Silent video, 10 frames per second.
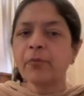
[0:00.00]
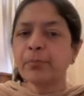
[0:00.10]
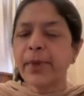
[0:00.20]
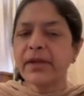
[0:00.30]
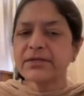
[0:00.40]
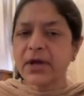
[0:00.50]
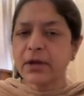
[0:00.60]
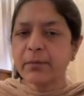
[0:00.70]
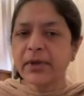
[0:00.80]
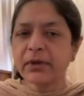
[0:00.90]
Pain
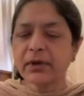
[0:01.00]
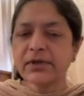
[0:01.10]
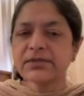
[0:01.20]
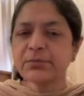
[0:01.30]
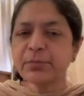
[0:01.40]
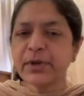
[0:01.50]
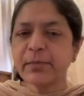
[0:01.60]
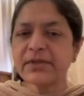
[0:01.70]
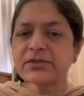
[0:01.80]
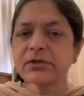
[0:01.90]
timing, is it
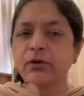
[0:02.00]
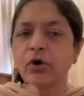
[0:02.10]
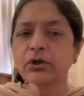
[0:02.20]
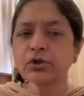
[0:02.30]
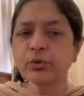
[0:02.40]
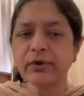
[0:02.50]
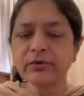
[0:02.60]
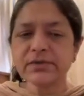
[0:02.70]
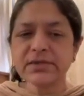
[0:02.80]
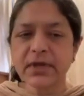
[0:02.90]
premenstrual or
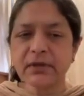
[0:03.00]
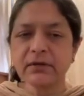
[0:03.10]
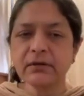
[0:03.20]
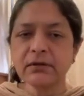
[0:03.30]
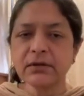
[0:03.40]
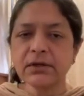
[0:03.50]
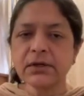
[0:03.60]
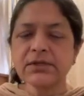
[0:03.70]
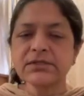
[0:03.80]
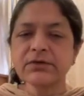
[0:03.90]
throughout the cycle?
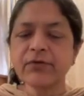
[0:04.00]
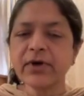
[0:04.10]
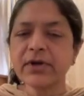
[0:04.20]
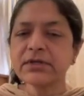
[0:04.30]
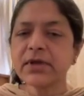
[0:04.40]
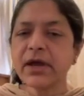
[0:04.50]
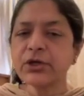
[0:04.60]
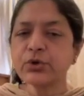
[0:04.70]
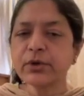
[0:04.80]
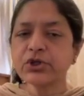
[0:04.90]
Severity
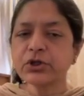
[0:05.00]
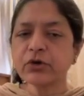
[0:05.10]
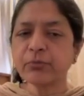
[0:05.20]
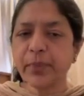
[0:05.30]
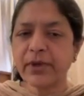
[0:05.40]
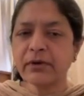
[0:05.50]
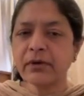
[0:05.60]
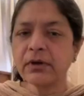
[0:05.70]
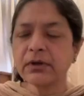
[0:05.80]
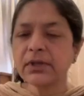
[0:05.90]
and duration of pain,
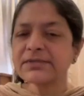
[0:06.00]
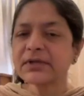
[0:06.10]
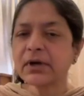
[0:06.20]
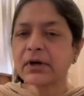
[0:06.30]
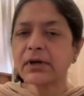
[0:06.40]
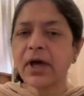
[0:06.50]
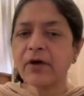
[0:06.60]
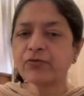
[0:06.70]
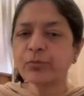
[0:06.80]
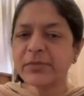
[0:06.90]
does the girl
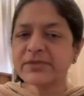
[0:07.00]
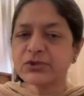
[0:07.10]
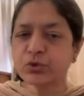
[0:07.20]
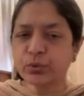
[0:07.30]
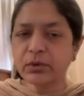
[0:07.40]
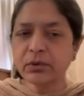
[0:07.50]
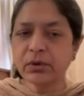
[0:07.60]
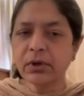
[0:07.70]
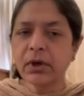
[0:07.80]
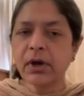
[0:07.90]
have to miss school?
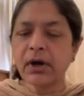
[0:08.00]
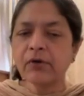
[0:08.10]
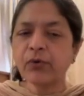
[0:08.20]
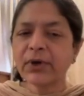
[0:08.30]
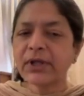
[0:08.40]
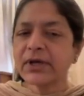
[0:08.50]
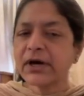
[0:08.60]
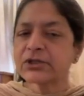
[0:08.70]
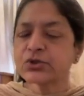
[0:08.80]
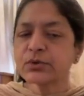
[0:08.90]
What are the
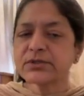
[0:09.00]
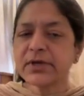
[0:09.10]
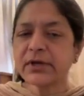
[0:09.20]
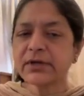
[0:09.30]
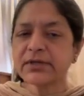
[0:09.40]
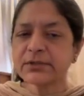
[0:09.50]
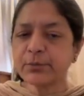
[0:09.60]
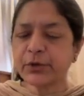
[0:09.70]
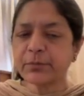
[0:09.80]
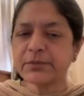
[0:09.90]
associated
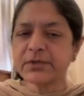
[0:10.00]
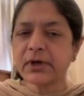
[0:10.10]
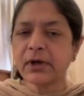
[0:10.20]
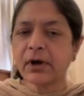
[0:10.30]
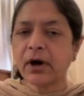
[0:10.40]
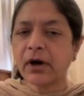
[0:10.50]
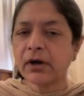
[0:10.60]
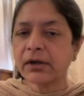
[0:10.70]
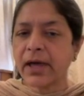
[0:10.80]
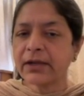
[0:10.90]
symptoms
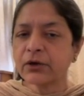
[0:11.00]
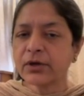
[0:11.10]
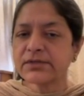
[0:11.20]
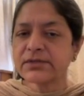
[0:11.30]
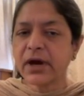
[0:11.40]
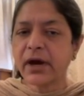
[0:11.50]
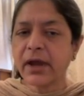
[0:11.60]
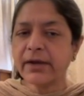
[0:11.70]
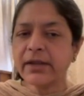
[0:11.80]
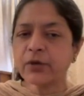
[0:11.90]
like nausea,
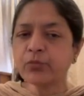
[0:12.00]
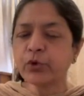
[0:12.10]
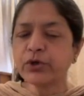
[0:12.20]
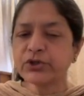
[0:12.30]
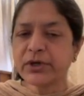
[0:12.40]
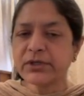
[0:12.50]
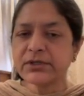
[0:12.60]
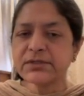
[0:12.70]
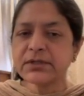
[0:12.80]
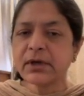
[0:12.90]
headache, mood
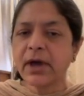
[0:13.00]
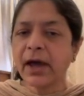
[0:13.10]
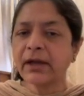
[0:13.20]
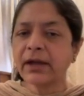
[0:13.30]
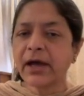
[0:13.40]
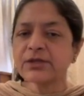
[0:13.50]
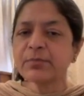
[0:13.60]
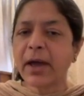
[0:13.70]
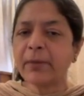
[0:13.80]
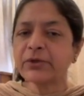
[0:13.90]
changes? And as
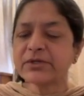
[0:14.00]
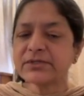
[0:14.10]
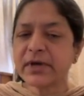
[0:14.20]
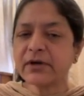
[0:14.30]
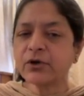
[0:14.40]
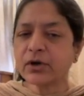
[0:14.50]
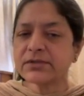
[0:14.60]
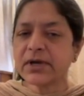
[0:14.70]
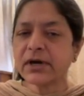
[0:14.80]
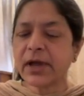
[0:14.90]
ma'am just said,
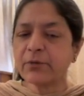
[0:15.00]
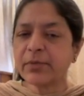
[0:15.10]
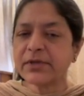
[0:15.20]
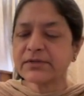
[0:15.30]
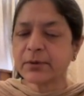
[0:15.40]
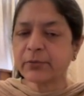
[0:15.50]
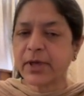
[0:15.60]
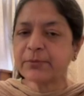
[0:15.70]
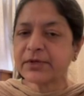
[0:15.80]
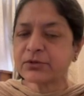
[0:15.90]
nausea can be
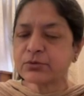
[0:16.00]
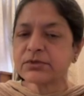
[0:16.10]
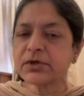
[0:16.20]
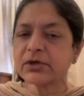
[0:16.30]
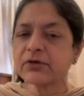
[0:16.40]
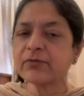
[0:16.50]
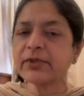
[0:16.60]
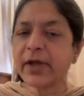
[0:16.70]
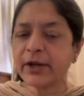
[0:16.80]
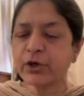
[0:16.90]
sometimes associated with
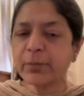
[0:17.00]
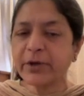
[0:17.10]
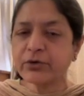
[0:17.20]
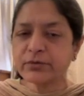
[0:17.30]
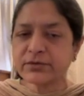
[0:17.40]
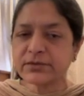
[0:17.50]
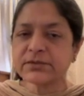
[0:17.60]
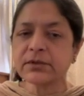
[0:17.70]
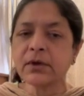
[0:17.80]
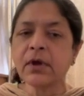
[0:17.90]

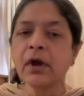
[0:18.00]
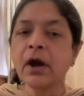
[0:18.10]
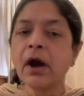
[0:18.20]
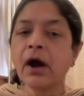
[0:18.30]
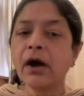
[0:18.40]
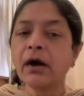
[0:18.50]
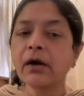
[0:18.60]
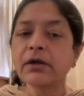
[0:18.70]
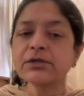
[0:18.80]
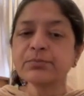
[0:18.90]
endometriosis.
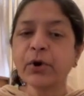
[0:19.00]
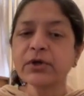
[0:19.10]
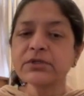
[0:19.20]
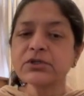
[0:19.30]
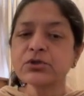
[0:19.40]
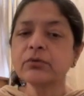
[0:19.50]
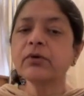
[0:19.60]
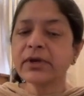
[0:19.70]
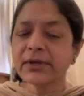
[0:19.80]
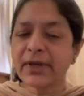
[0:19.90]
Response to,
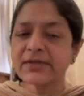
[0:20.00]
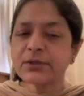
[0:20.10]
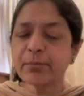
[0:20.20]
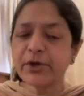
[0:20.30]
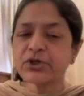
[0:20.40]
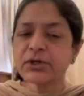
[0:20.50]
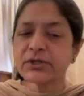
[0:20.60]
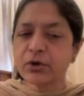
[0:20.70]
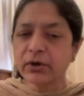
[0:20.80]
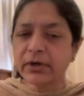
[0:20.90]
in case the patient
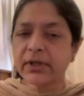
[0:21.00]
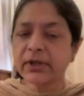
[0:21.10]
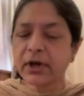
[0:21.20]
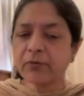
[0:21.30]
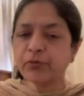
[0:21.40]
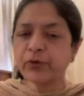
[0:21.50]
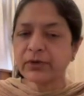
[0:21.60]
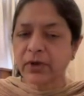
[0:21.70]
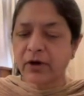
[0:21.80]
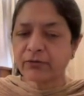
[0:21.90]
has already come
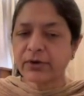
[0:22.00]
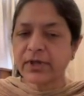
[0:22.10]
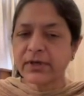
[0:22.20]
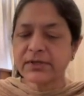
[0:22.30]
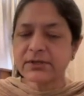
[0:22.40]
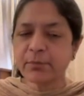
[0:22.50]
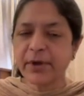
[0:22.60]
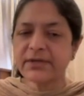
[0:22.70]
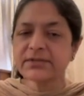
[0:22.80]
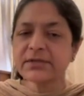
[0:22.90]
with after taking some
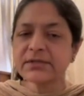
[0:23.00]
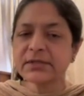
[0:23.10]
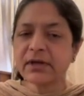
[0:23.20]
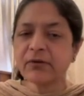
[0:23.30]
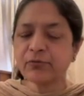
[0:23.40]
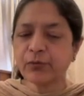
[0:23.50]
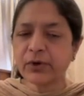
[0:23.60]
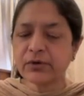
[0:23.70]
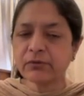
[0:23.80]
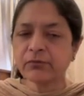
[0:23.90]
medicines, then
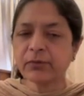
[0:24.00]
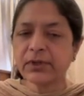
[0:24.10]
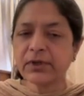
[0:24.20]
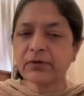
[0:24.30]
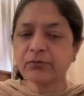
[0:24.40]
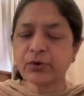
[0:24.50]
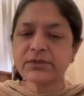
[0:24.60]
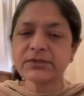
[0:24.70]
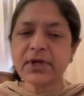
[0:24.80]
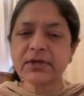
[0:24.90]

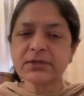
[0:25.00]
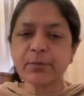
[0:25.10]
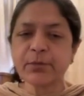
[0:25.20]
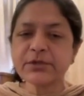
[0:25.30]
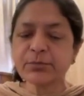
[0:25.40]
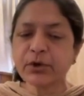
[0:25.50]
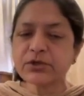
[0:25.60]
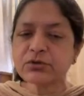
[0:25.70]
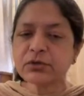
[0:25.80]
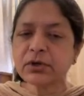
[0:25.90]
was there some
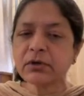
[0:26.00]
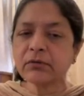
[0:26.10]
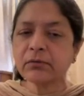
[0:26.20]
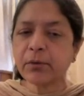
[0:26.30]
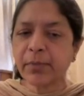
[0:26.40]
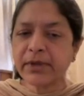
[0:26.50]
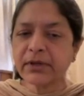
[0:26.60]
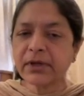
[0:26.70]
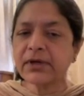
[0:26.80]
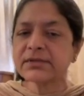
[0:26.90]
response to the
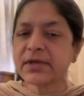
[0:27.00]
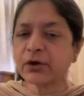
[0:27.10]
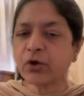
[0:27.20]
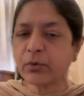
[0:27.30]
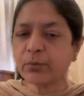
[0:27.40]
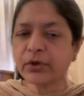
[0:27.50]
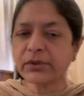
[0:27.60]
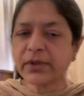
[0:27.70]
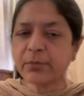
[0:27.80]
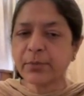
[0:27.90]
painkillers and
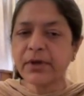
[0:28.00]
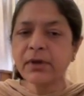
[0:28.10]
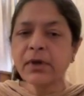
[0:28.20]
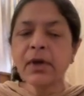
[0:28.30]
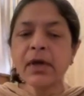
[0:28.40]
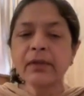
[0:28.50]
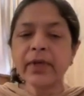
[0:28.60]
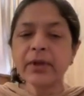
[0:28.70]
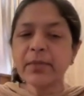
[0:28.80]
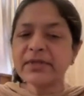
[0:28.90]
hormonal therapy?
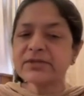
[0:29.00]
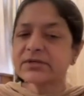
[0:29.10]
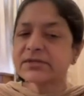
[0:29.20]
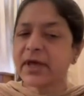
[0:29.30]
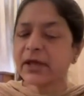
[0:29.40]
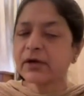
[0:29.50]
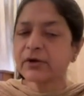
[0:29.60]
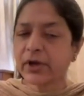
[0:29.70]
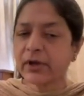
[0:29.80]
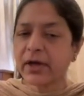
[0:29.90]
Then menstrual cycle
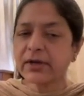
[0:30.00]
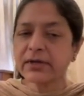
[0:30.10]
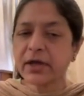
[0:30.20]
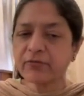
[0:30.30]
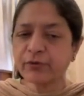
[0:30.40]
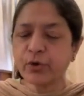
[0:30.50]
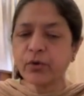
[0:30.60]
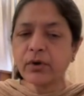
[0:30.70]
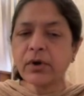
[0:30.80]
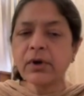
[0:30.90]
regularity and
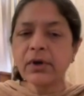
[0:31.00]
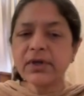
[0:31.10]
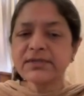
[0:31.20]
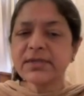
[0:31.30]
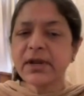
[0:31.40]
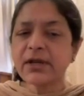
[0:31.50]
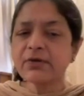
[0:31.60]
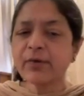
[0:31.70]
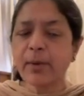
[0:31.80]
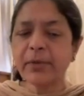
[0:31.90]
flow. Is there
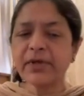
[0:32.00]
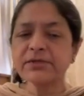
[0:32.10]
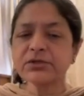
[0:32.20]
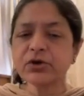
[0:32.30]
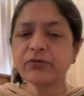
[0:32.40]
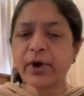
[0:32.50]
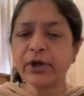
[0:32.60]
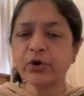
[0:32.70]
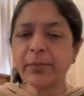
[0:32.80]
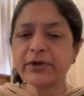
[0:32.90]
any family history of
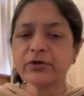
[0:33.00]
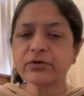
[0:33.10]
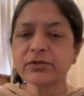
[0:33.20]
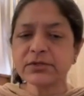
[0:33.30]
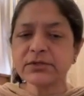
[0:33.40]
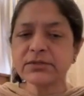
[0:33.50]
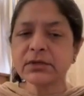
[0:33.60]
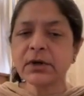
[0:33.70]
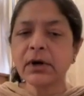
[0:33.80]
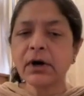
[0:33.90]
endometriosis?
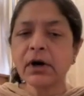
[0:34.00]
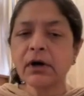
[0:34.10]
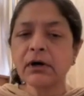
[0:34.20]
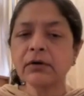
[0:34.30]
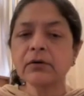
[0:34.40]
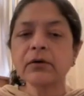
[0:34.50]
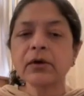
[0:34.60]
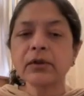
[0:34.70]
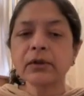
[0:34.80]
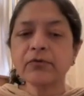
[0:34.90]

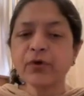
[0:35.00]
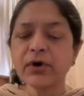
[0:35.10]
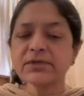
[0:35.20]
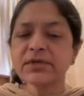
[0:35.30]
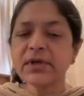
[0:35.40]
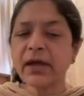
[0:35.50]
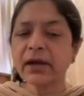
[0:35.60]
The Foxy and